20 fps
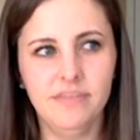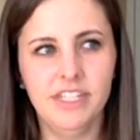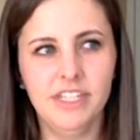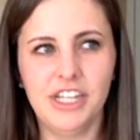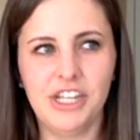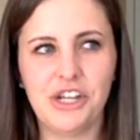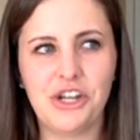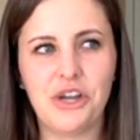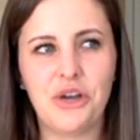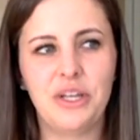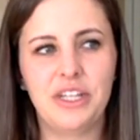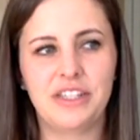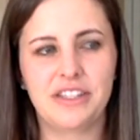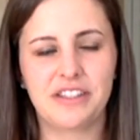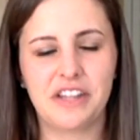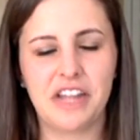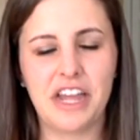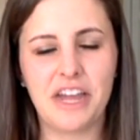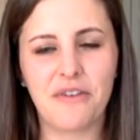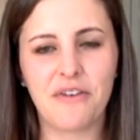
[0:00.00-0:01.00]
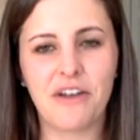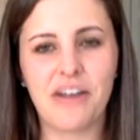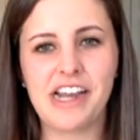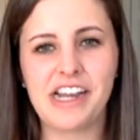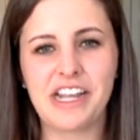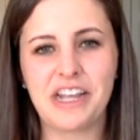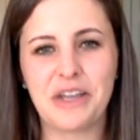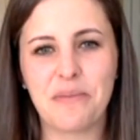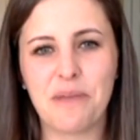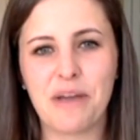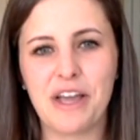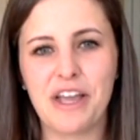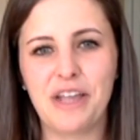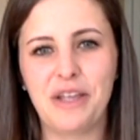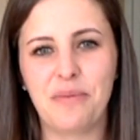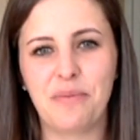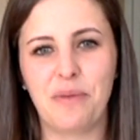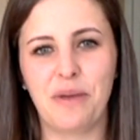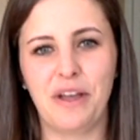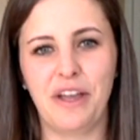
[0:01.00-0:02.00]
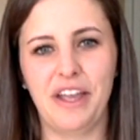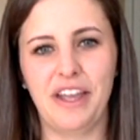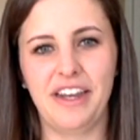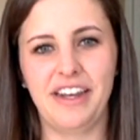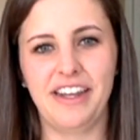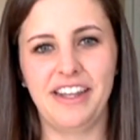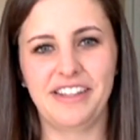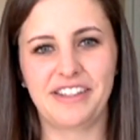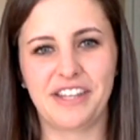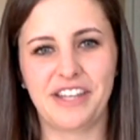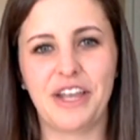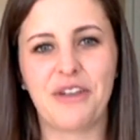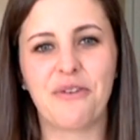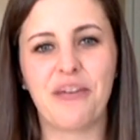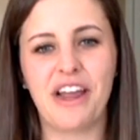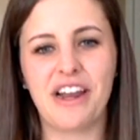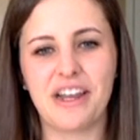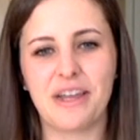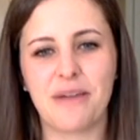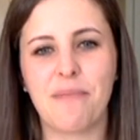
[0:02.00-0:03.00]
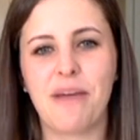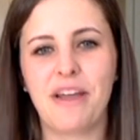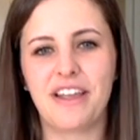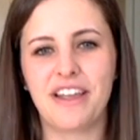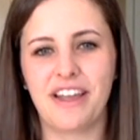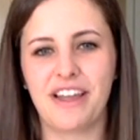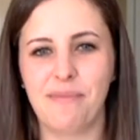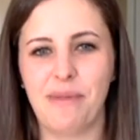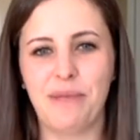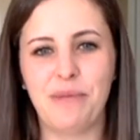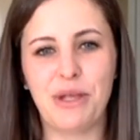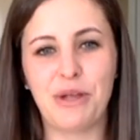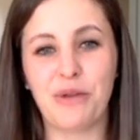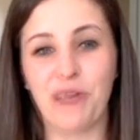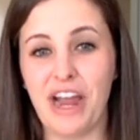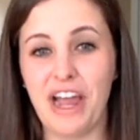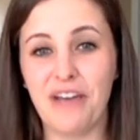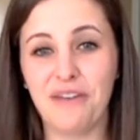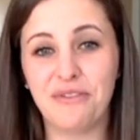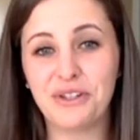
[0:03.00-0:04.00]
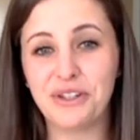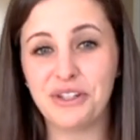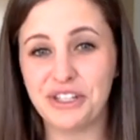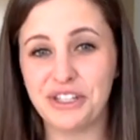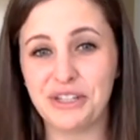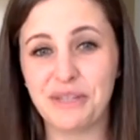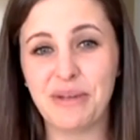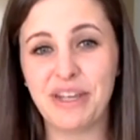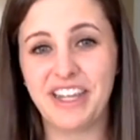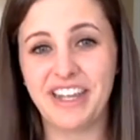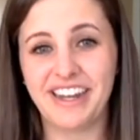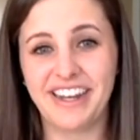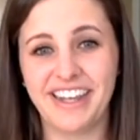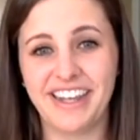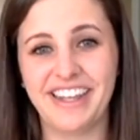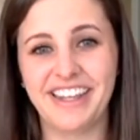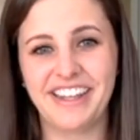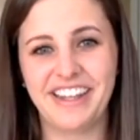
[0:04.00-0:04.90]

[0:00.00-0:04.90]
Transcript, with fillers: you know, it's like riding a bike, but it's like riding a bike on maybe gravel in the beginning.